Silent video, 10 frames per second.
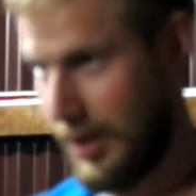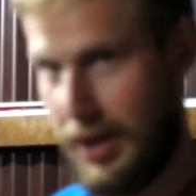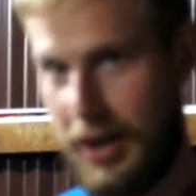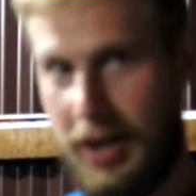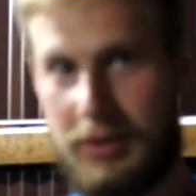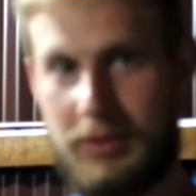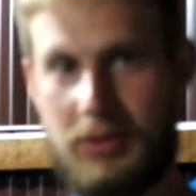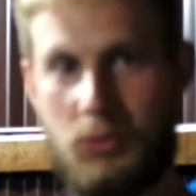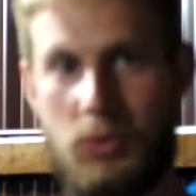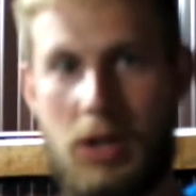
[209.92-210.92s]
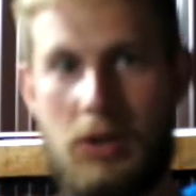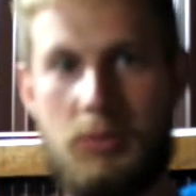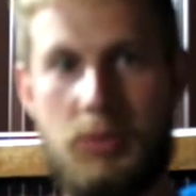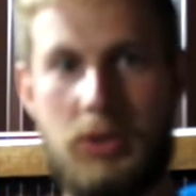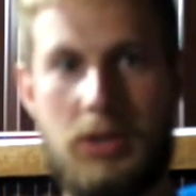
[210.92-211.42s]
I had
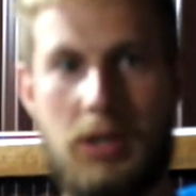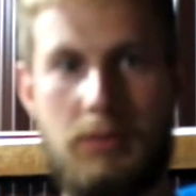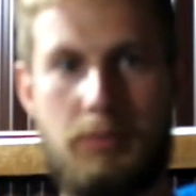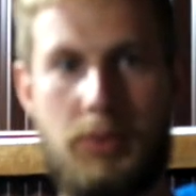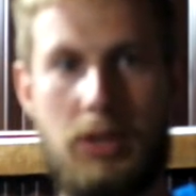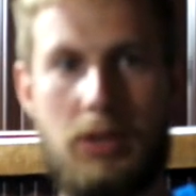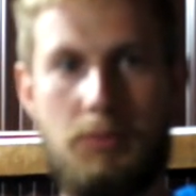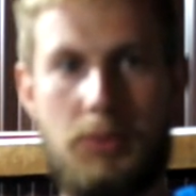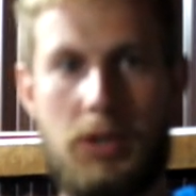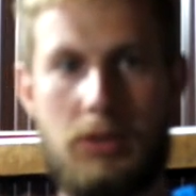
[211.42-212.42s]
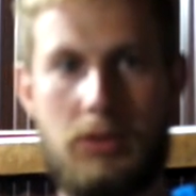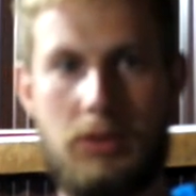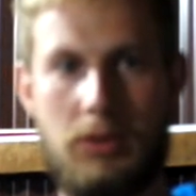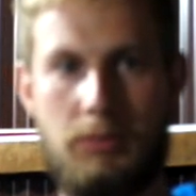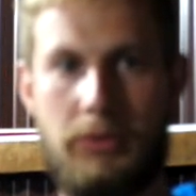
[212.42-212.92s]
100% peanut butter
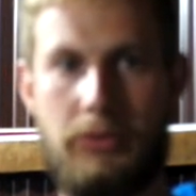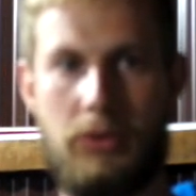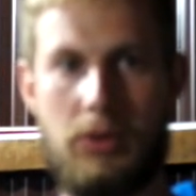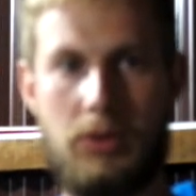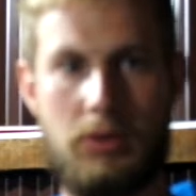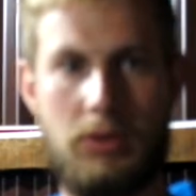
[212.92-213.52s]
before.